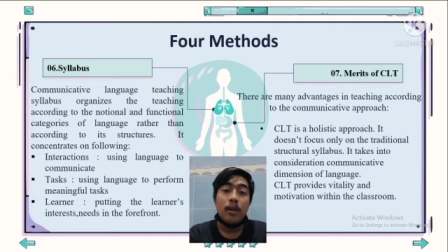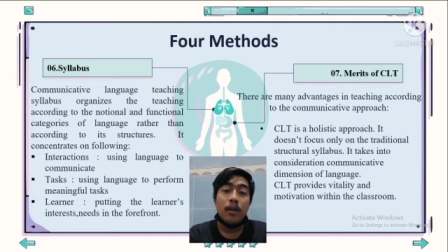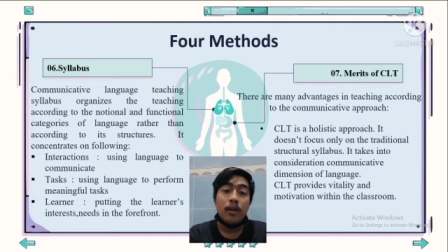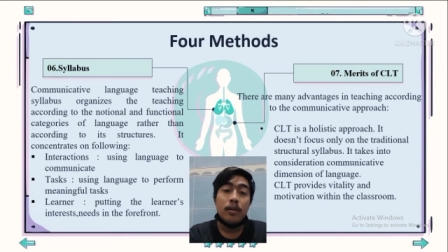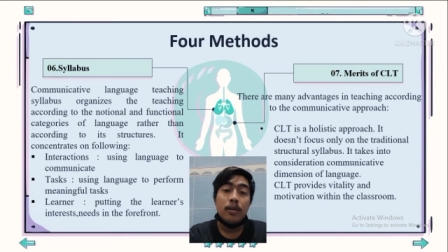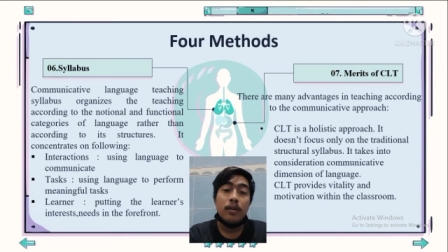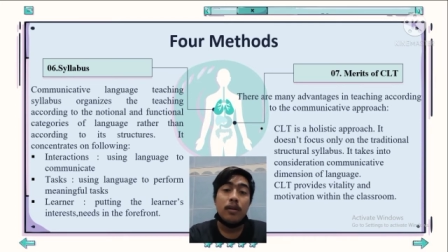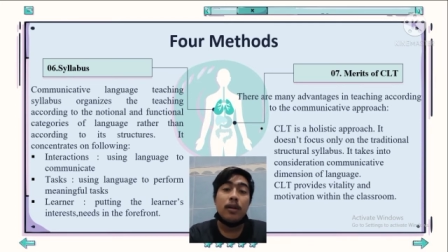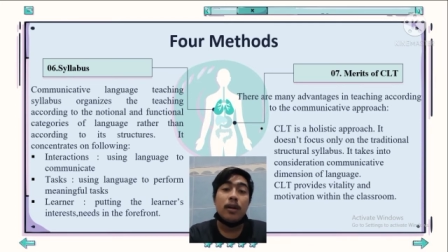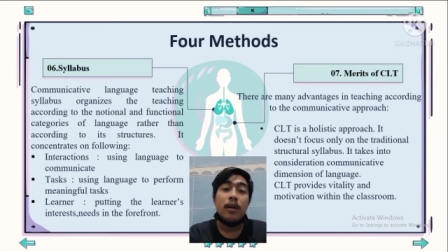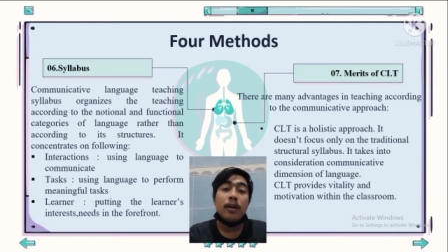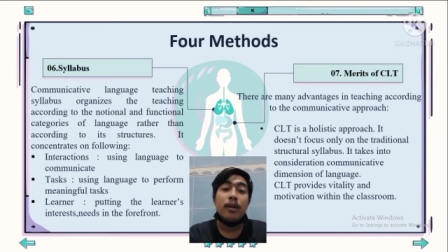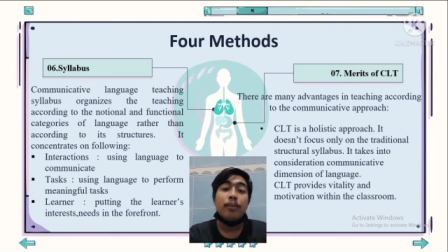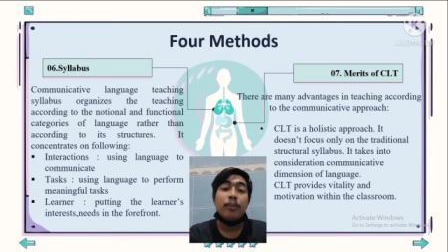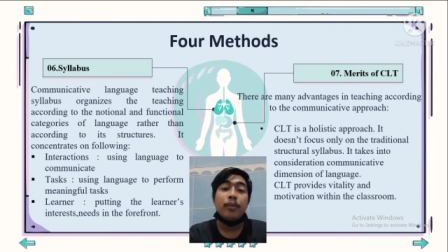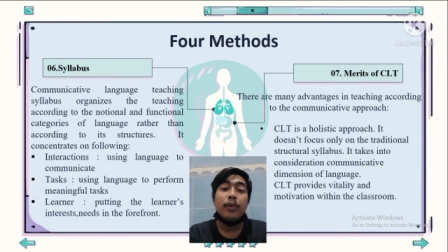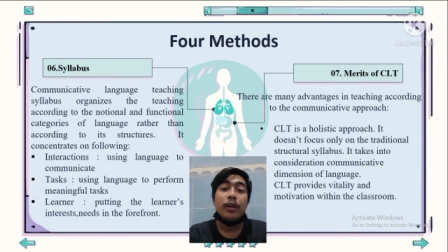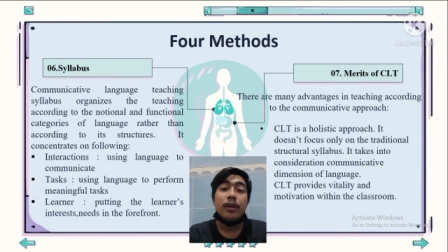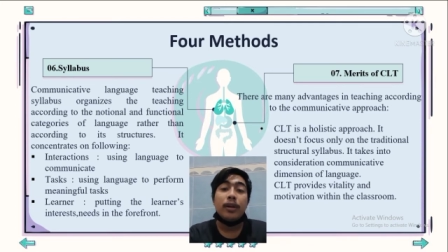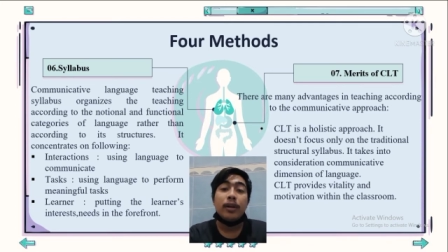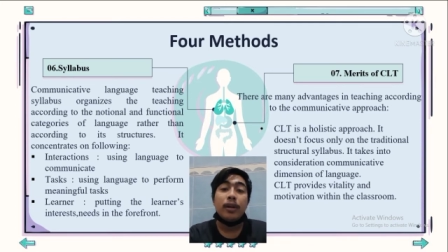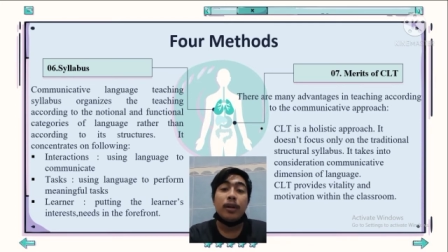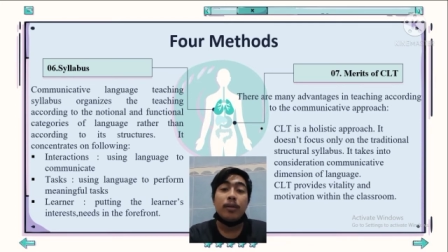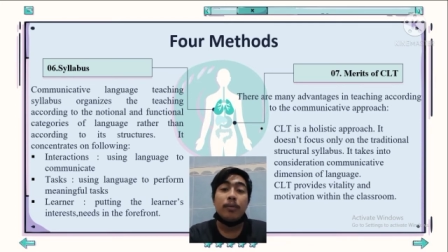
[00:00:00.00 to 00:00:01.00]
There are
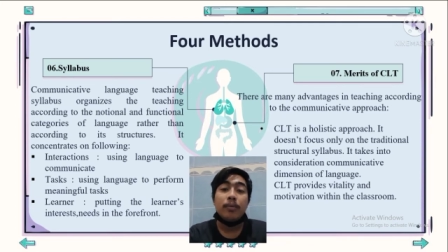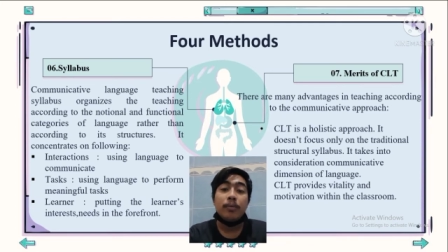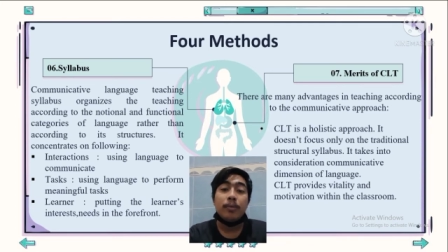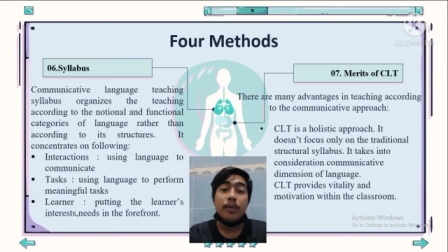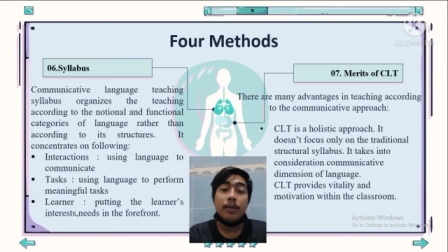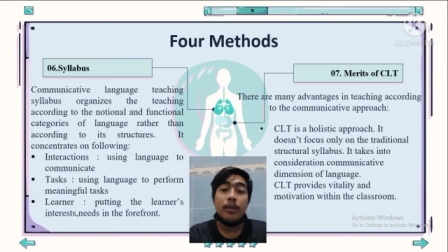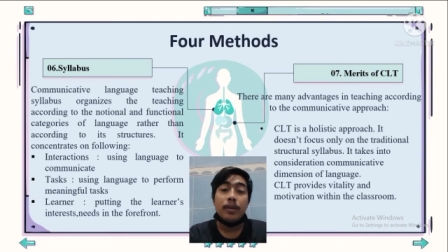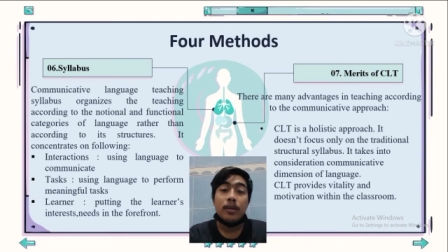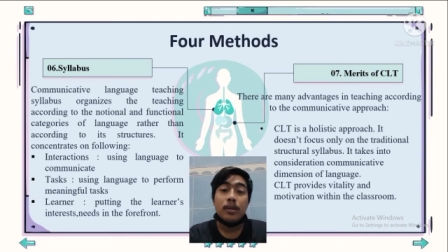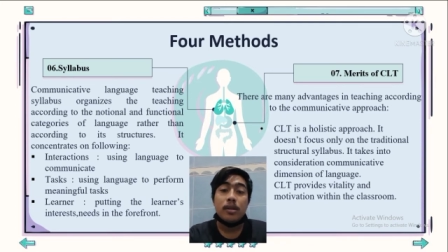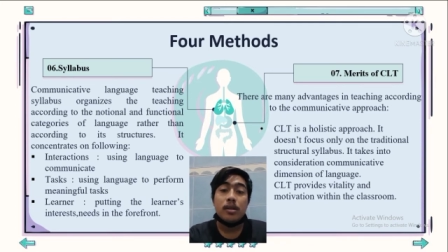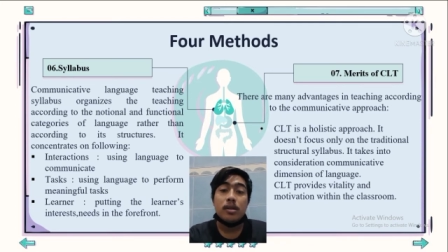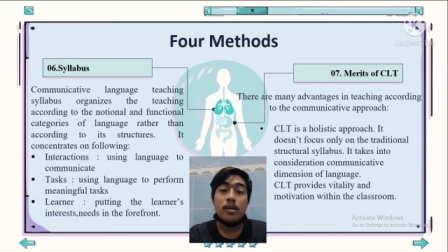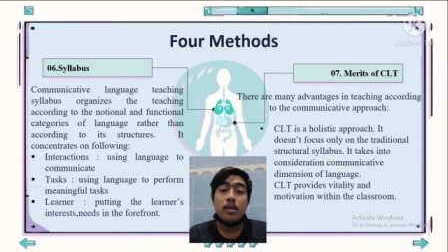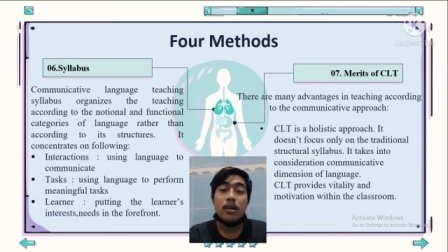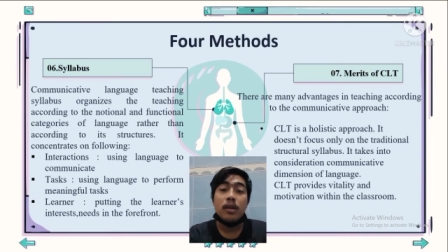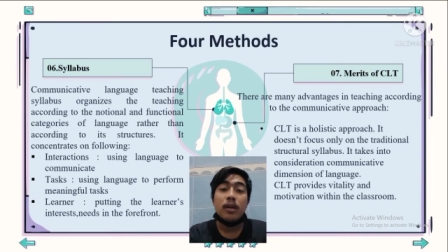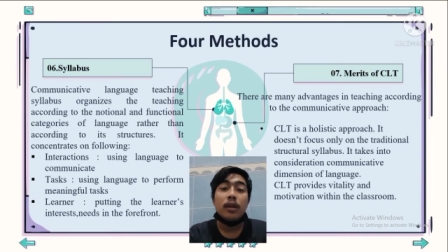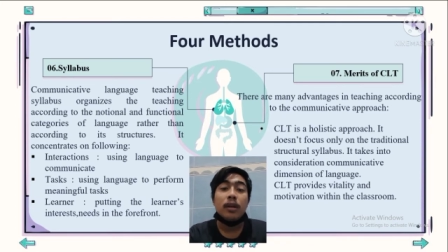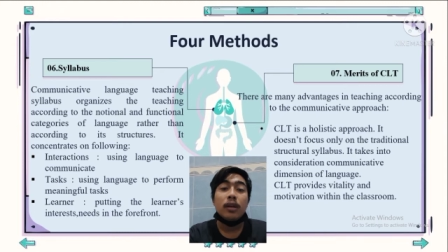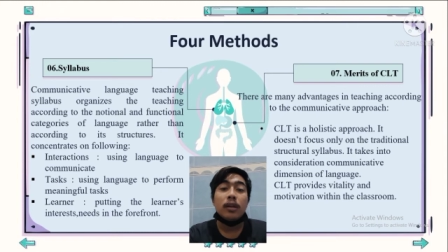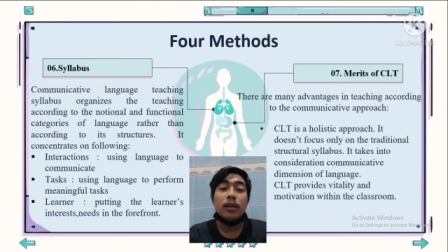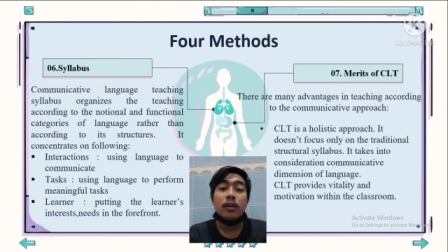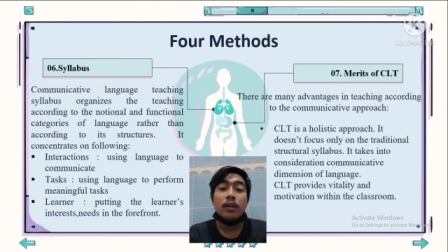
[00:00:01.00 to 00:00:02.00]
many advantages
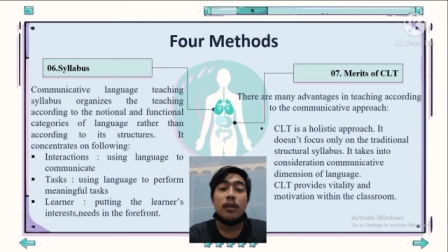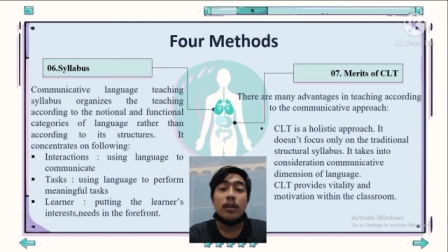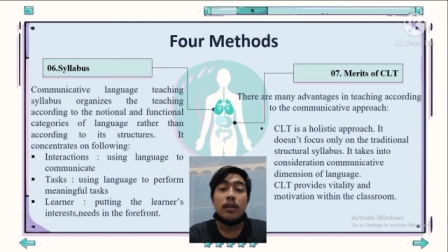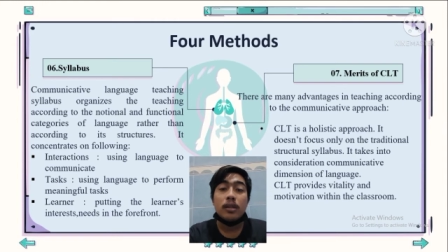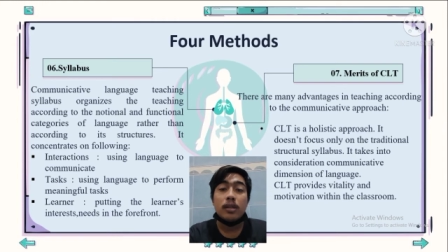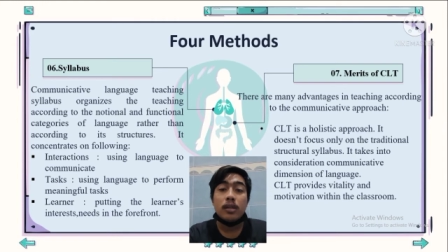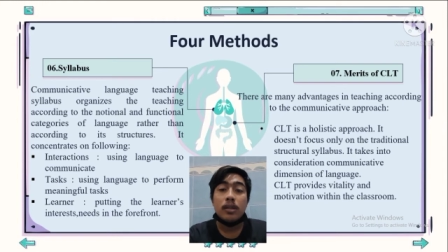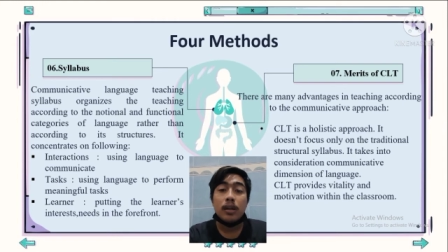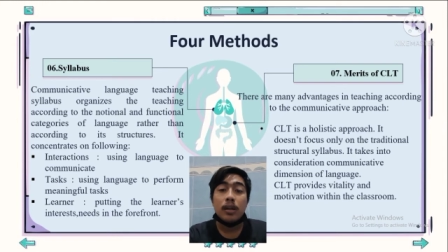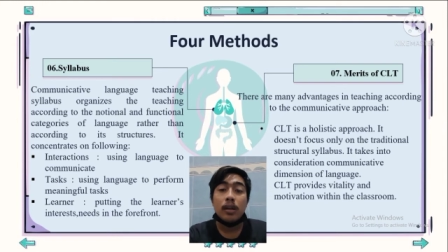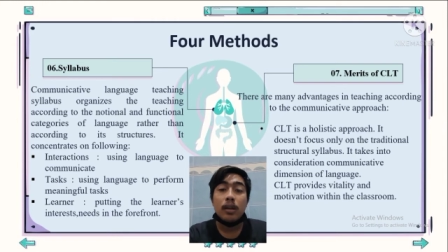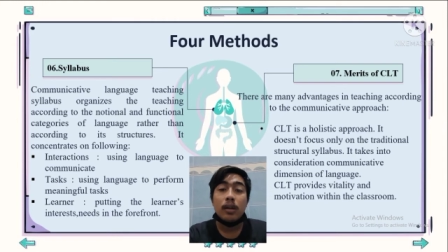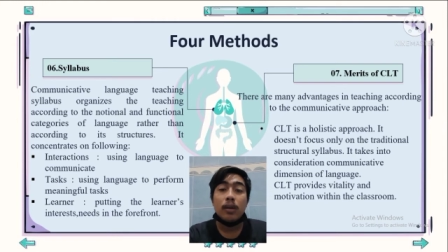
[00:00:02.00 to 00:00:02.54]
in teaching